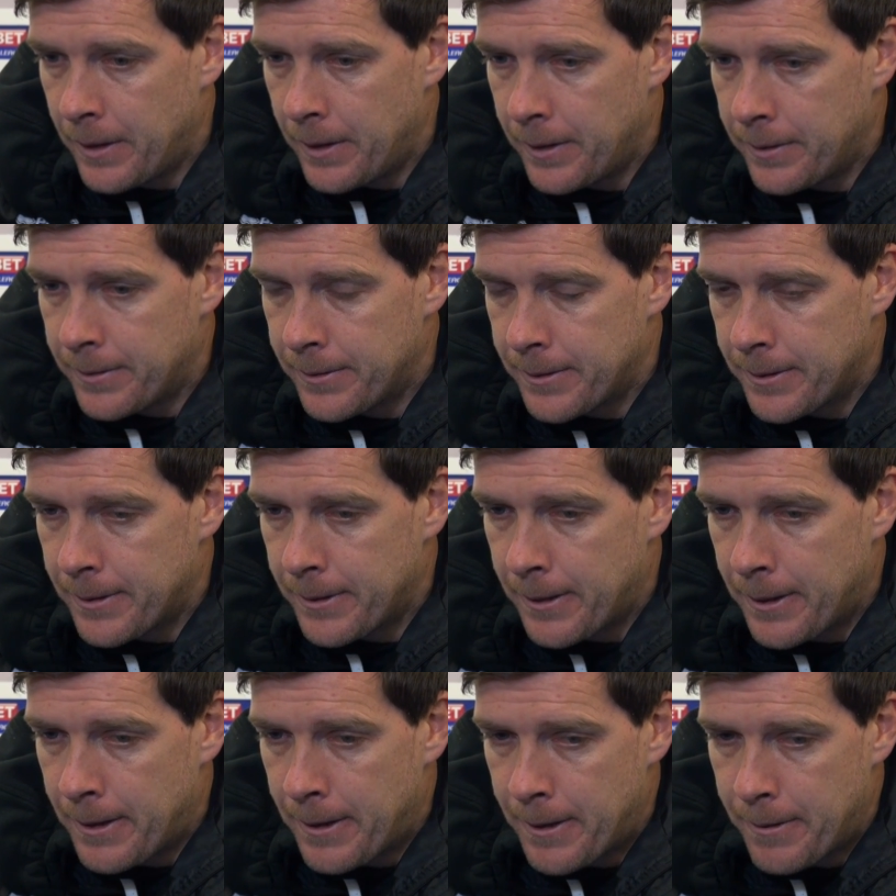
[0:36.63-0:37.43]

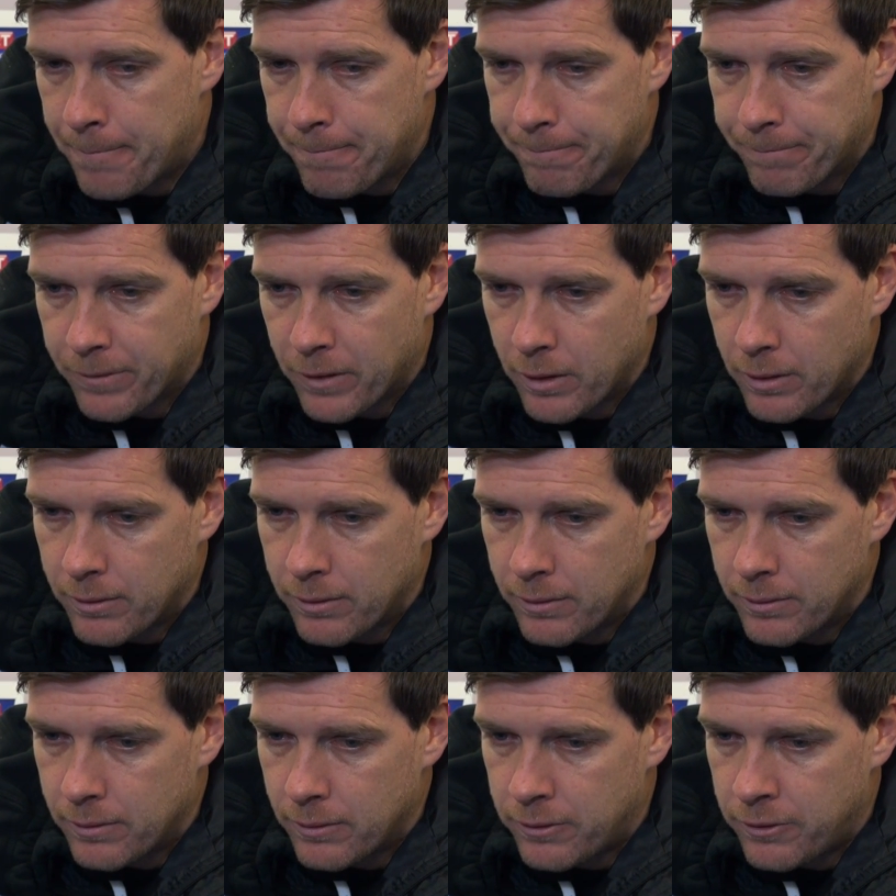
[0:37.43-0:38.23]
And
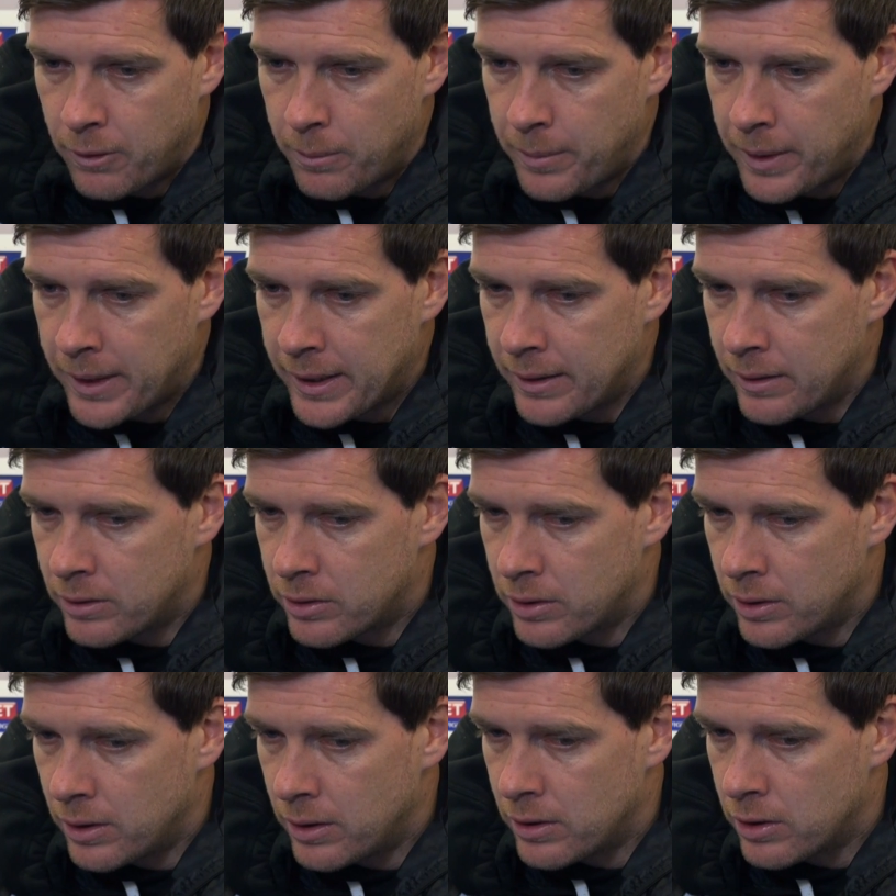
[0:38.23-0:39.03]
for me,
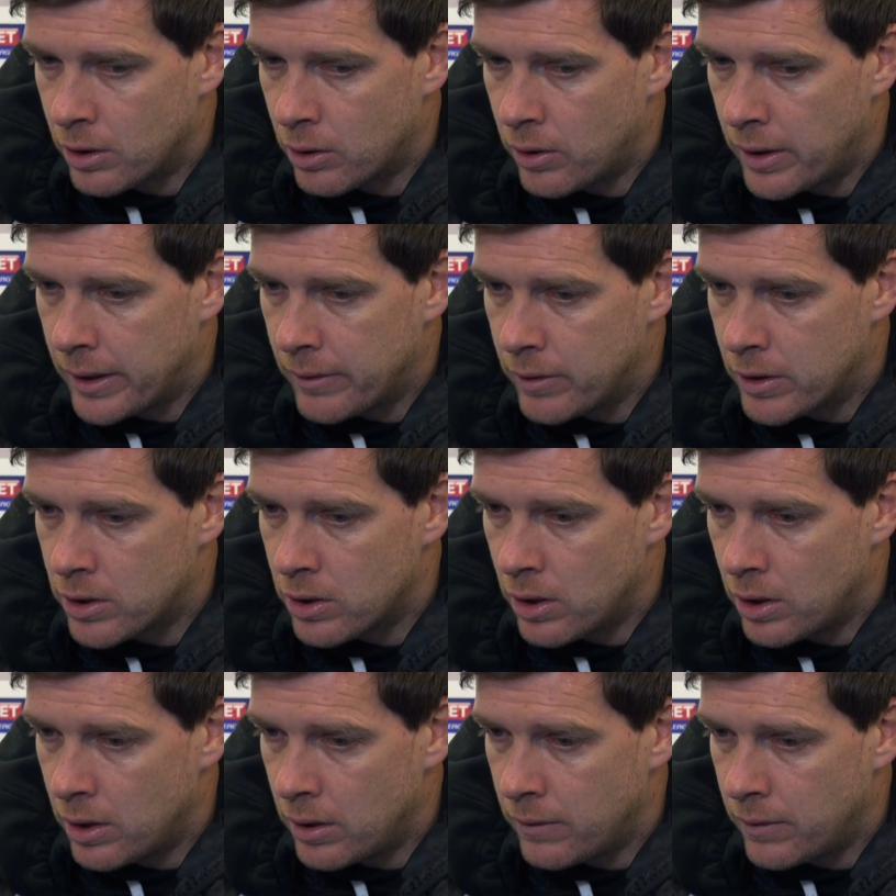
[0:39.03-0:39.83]
it's a great
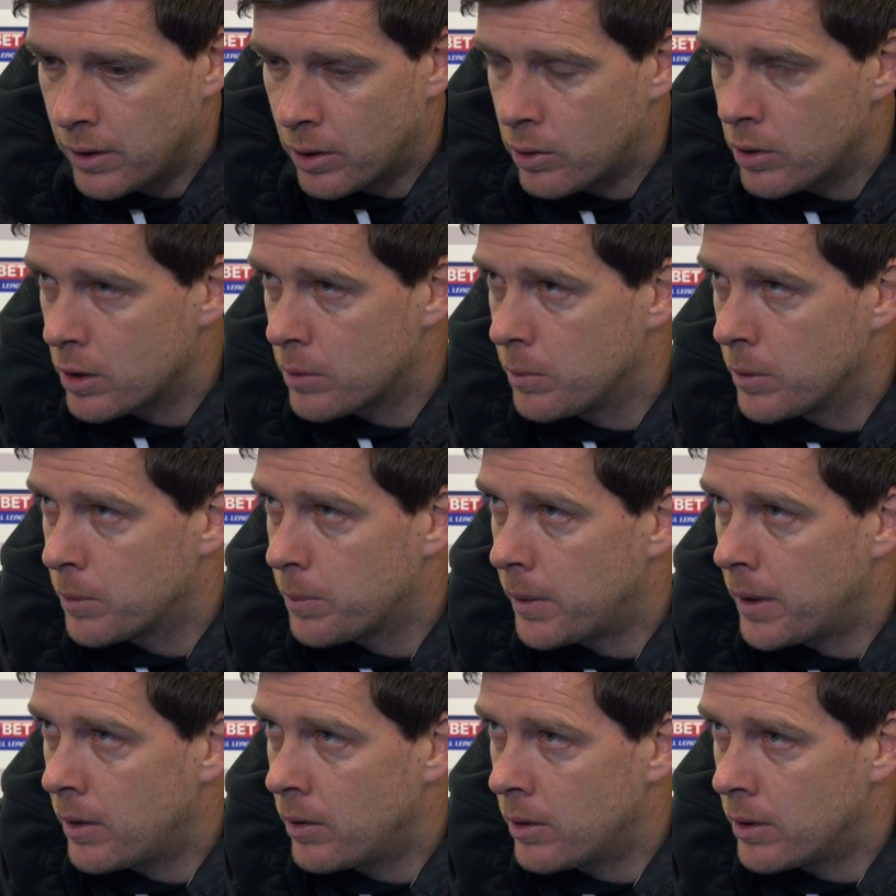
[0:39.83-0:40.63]
return over the Christmas
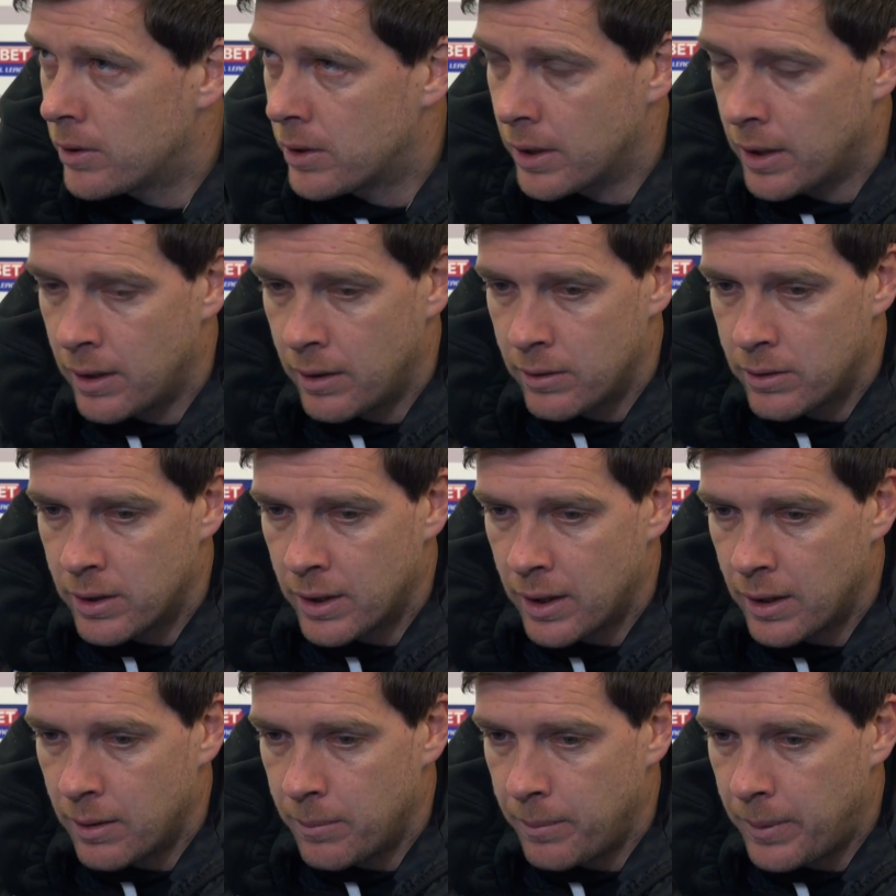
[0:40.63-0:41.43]
period to get
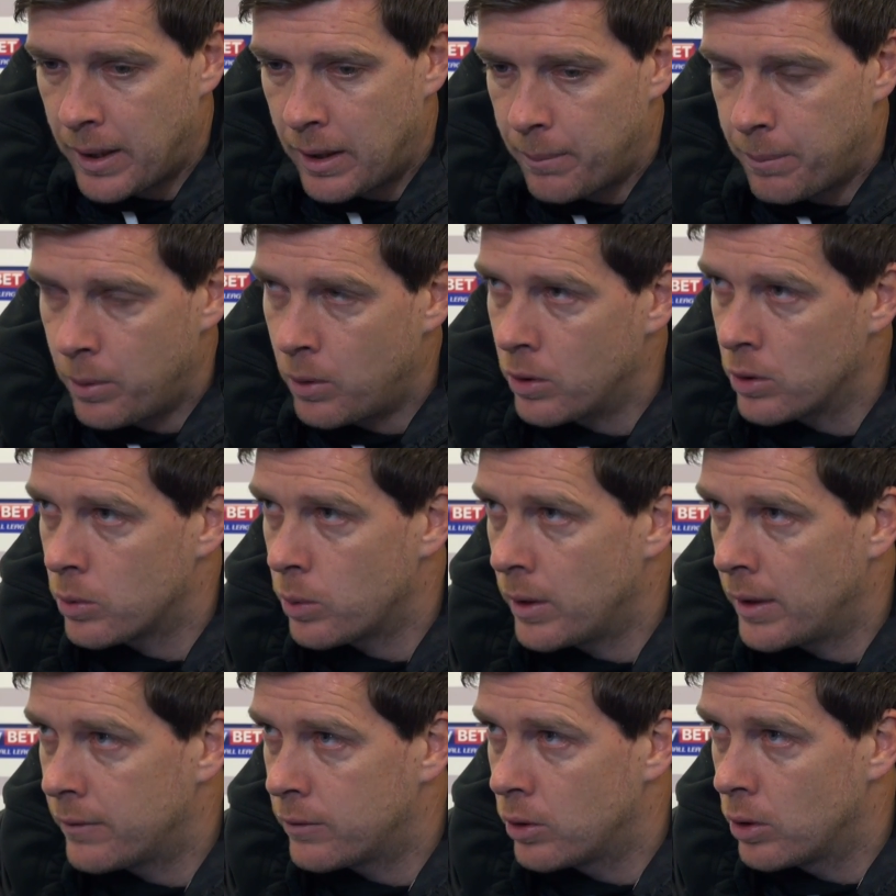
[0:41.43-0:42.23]
the amount of points
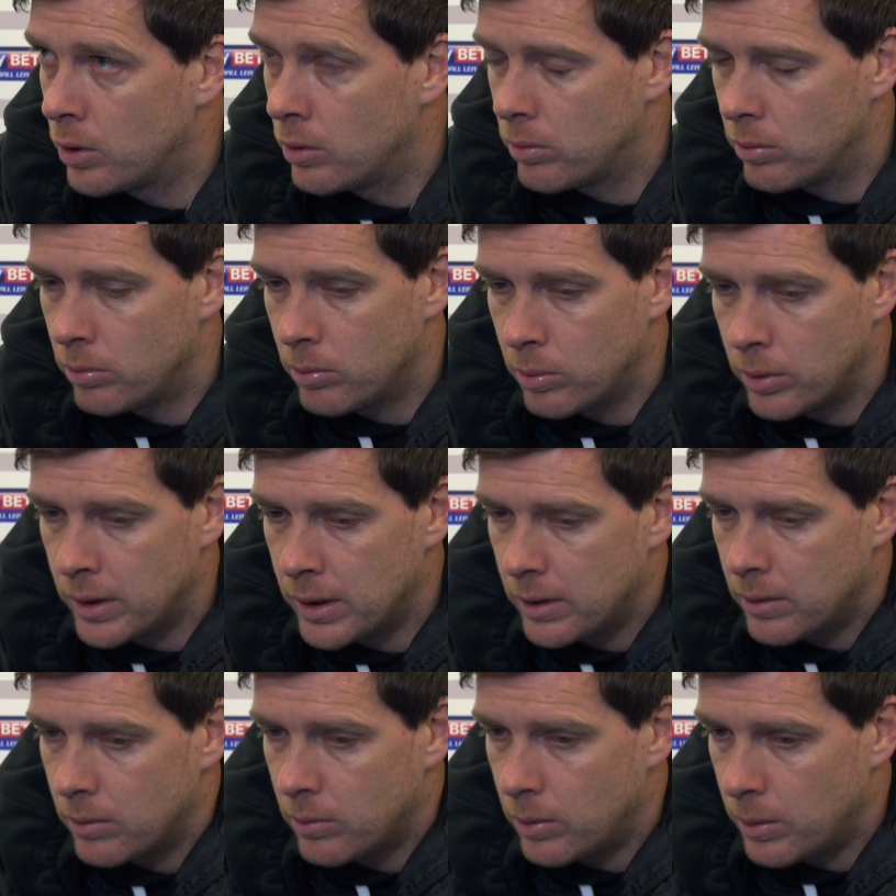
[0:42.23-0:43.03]
we have done. We
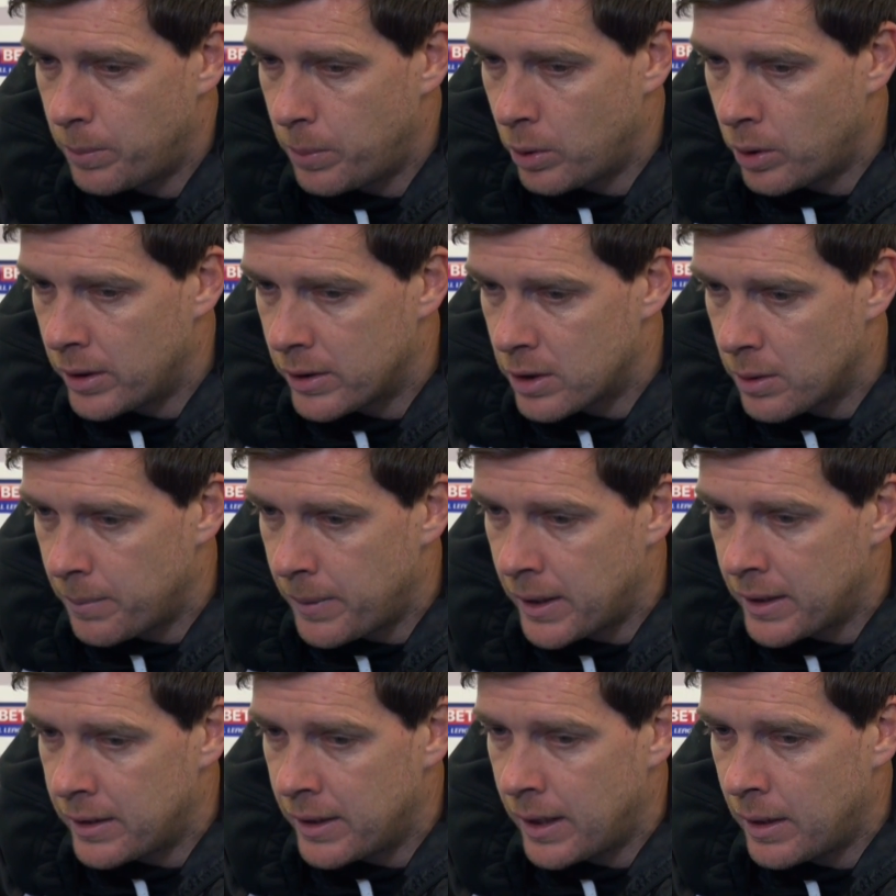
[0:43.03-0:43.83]
put it to
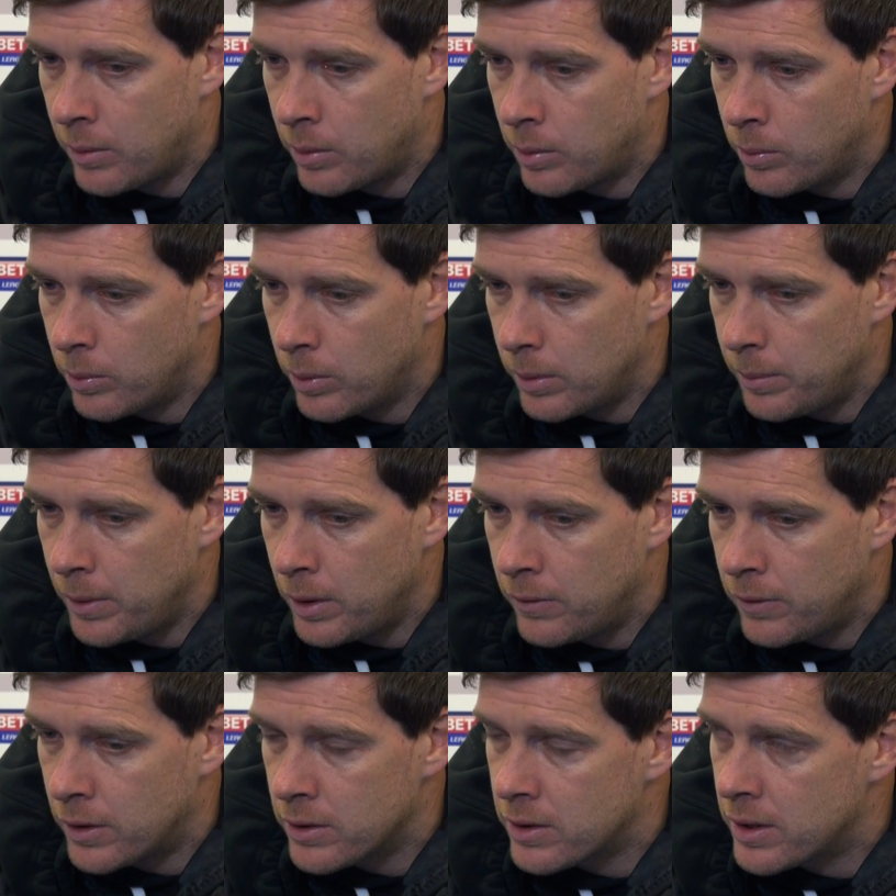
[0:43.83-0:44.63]
bed now and we
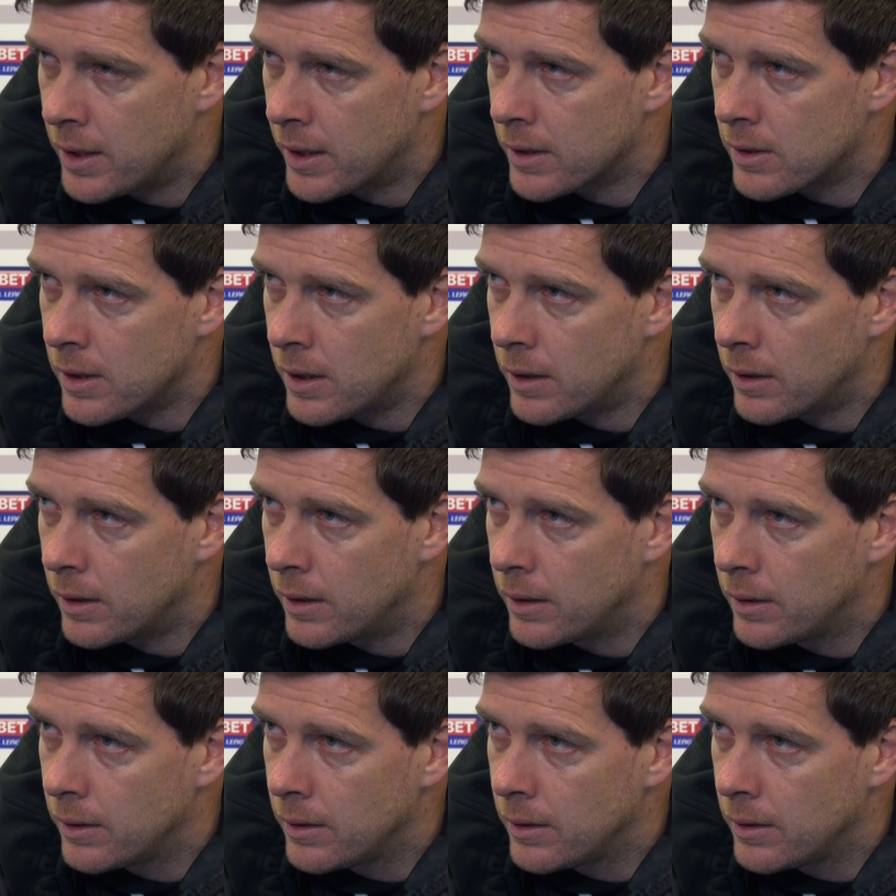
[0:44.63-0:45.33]
move on to next Saturday.